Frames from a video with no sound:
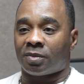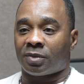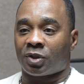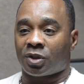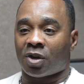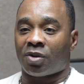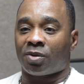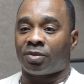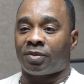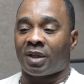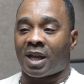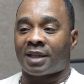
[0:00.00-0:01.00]
show
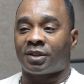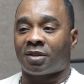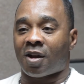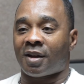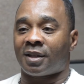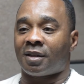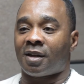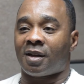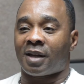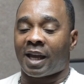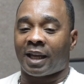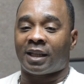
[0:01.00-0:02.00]
that I started
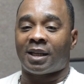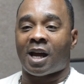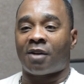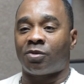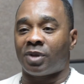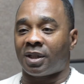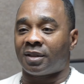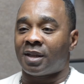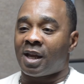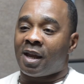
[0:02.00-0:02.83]
hanging out with